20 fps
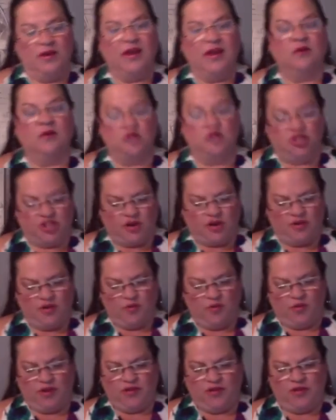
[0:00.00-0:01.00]
I will share
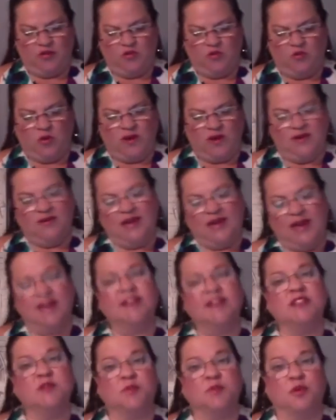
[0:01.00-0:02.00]
them with you one day.
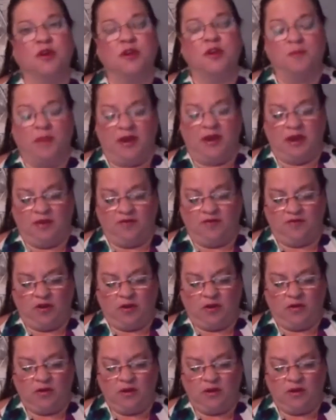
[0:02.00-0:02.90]
It's pretty painful.